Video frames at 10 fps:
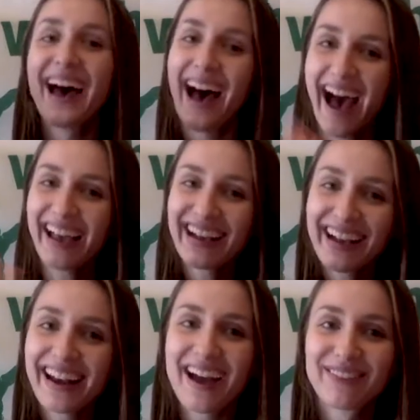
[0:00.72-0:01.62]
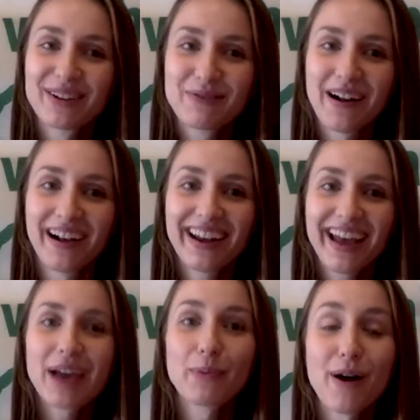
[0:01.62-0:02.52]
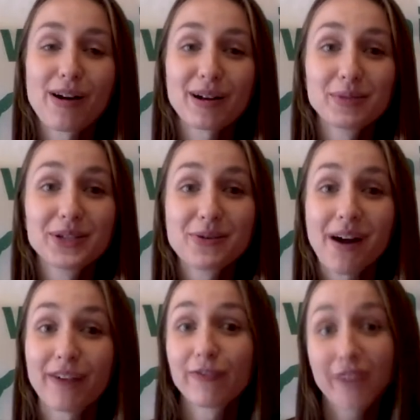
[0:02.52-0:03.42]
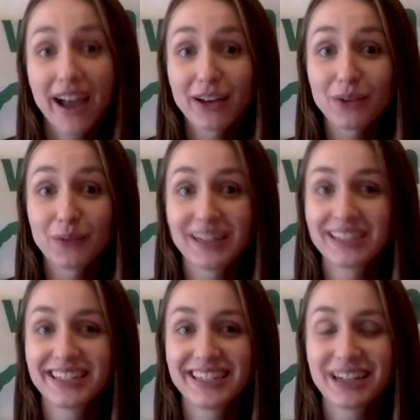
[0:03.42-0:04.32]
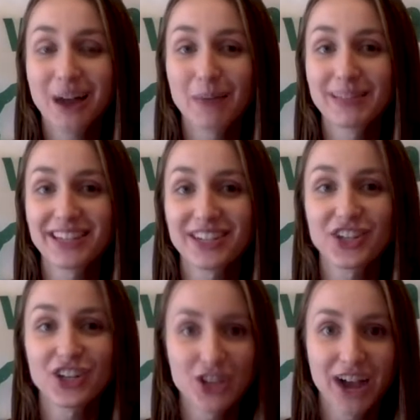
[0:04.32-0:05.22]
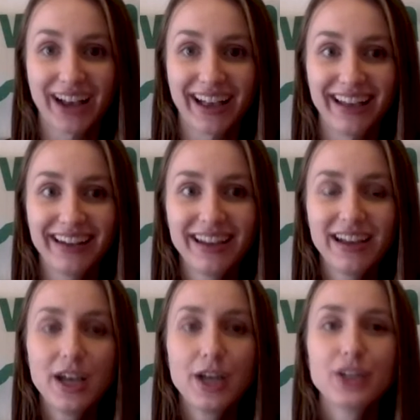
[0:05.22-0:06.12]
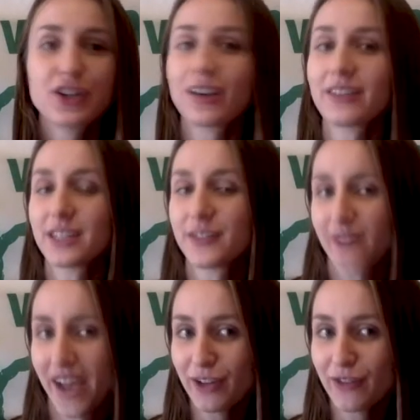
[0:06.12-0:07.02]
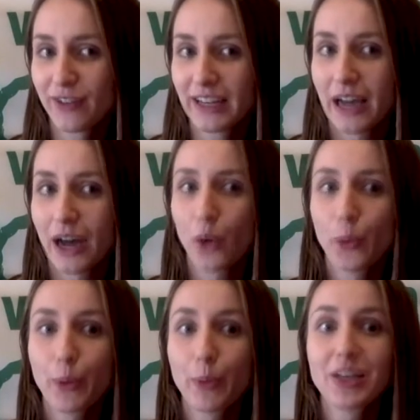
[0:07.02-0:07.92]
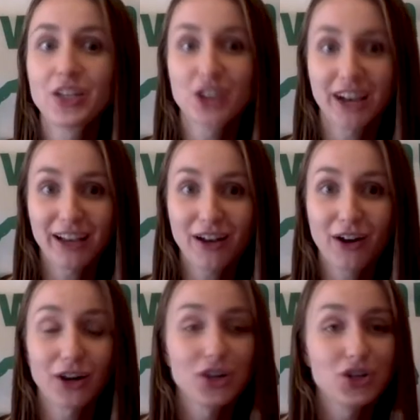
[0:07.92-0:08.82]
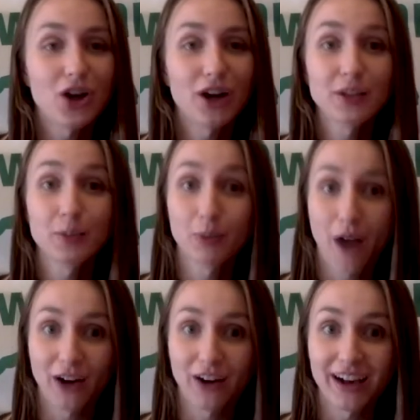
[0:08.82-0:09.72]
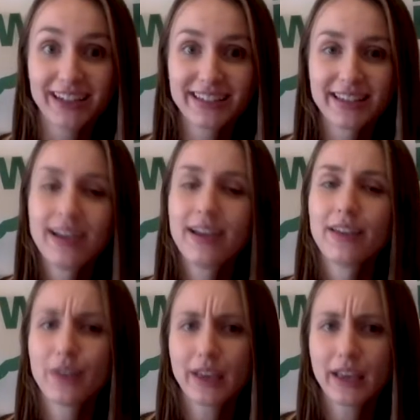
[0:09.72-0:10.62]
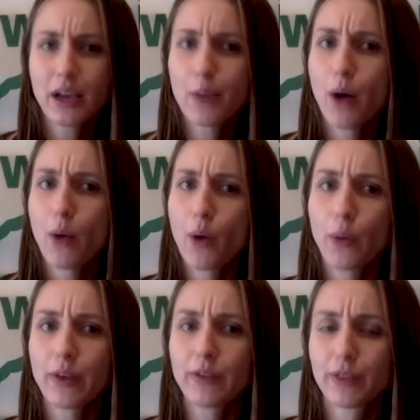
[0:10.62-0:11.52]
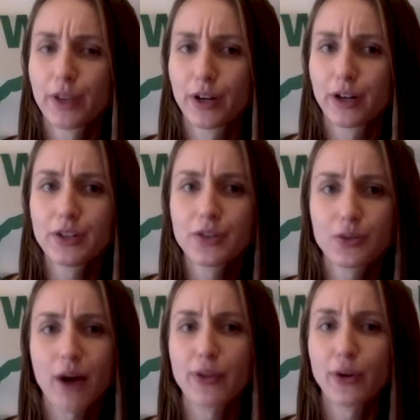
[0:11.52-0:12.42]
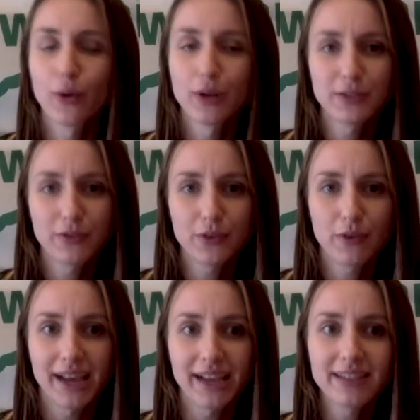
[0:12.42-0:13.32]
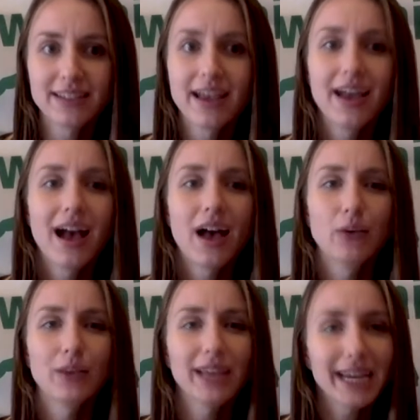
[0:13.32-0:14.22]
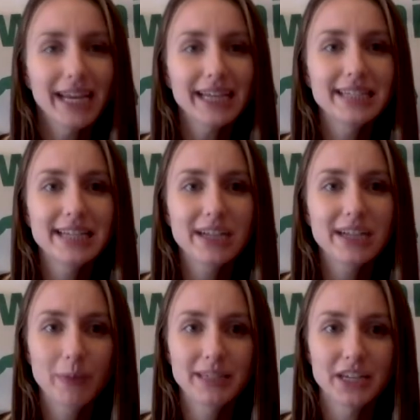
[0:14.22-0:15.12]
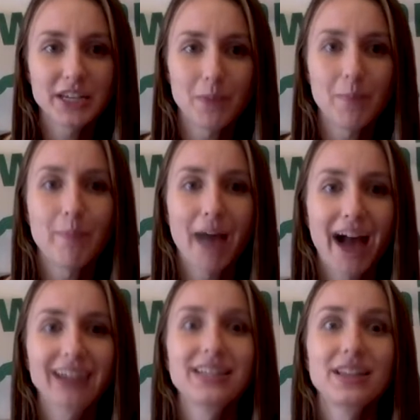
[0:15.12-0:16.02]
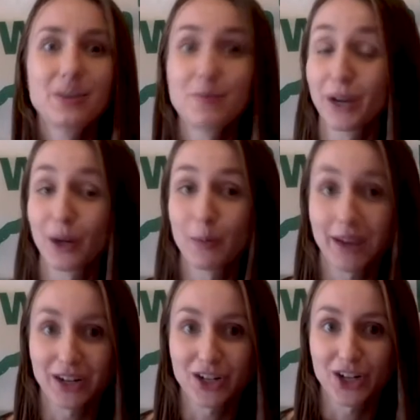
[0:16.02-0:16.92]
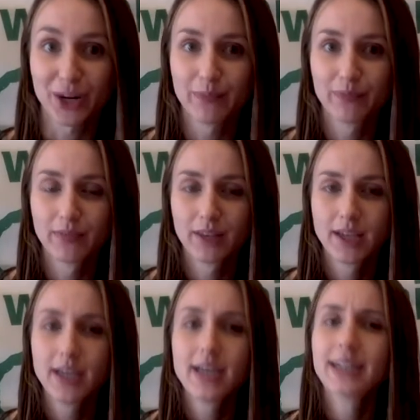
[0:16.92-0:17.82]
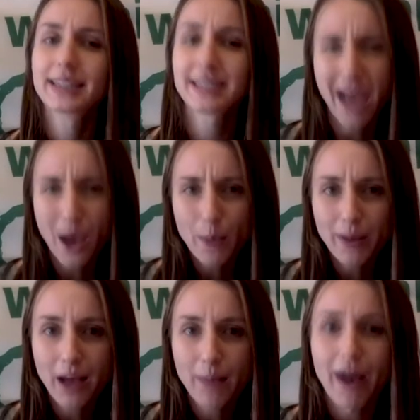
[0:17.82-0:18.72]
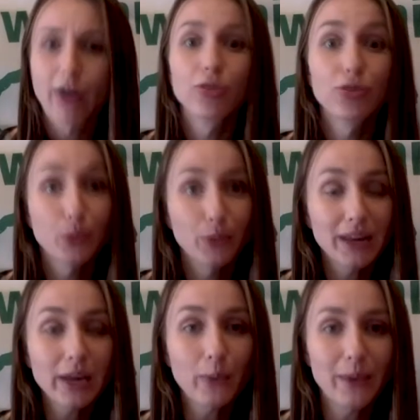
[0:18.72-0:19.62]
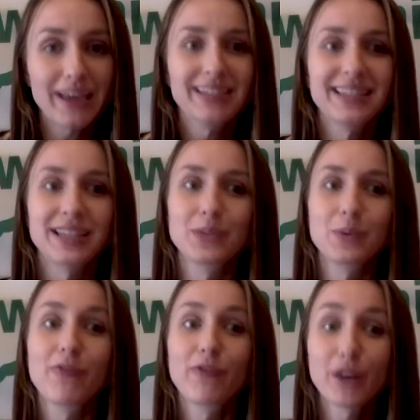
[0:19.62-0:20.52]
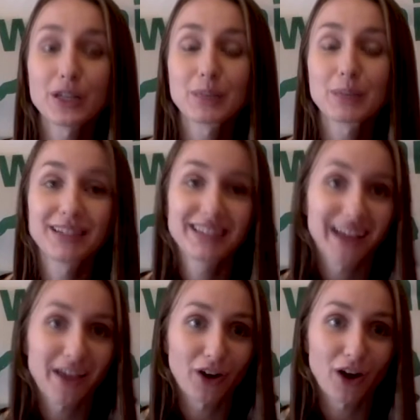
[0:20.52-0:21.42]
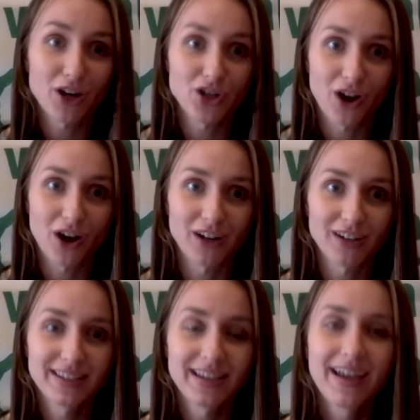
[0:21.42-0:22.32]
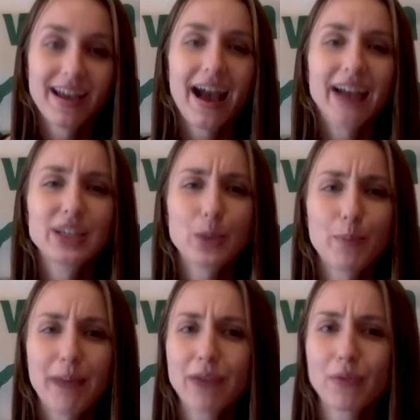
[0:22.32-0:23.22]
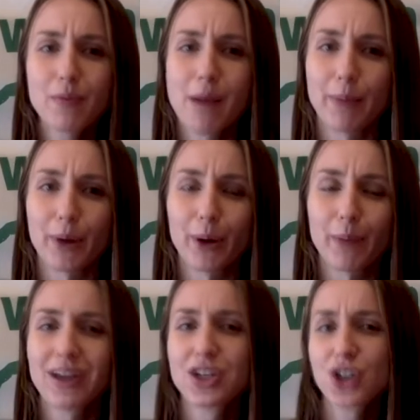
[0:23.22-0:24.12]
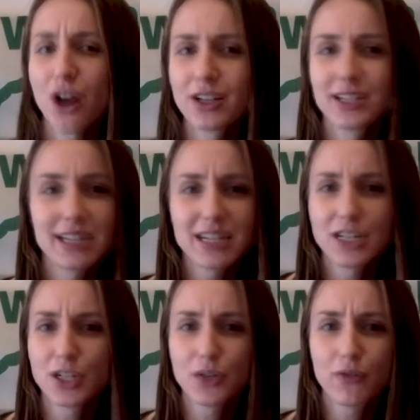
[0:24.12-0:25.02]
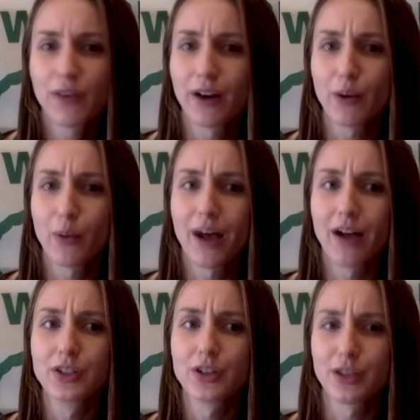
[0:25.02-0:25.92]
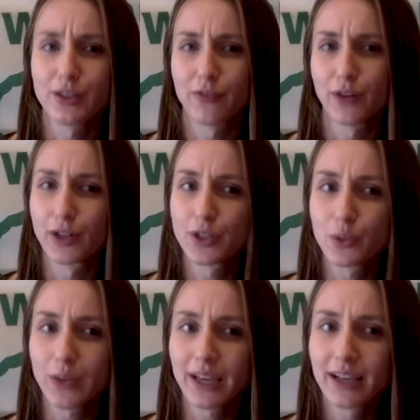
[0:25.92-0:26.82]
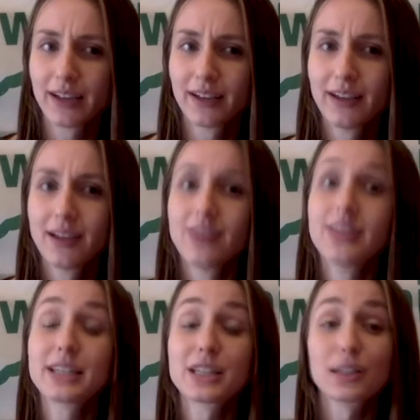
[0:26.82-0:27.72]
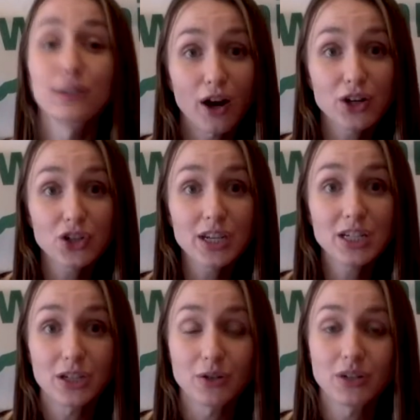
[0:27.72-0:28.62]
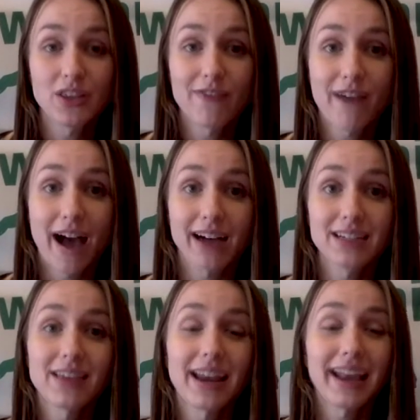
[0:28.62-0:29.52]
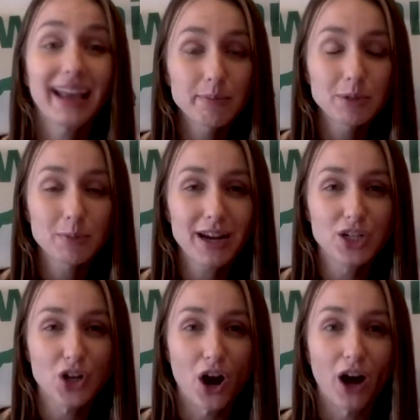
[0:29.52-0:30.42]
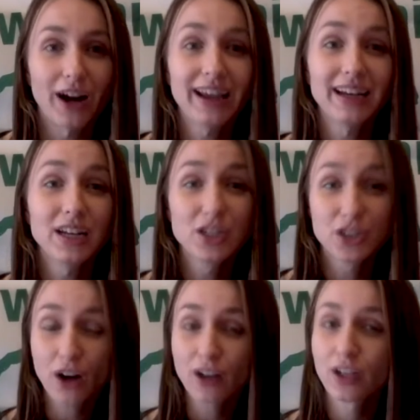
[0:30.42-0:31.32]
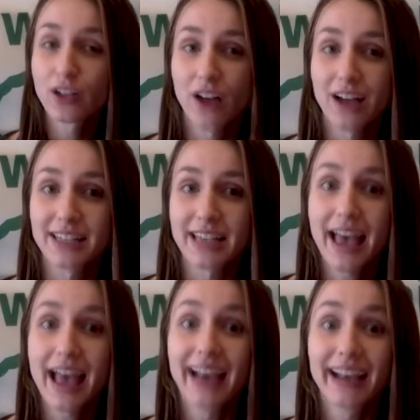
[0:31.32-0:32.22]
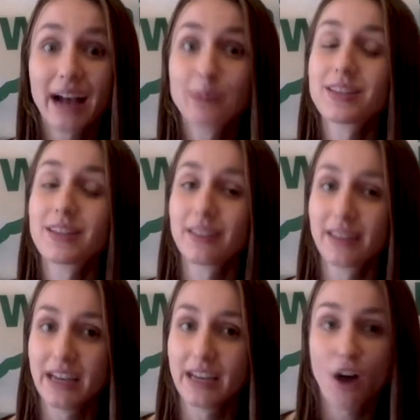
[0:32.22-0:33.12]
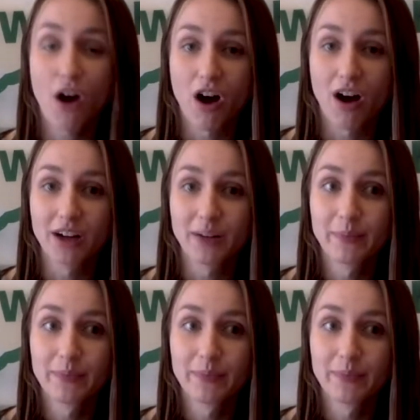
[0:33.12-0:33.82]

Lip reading: Hi again, everyone, and welcome to our final Race to Decomposition check-in. During this final video, we will be checking on our jar's progress, thinking about what we've learned throughout the course of the race, and relating decomposition back to the bigger picture. It's now been about 3 weeks since we first put together our jars. As you might remember, my jar didn't do very well during the first week. This is largely due to the fact that I kept my jar in a dark closet and kept the lid on.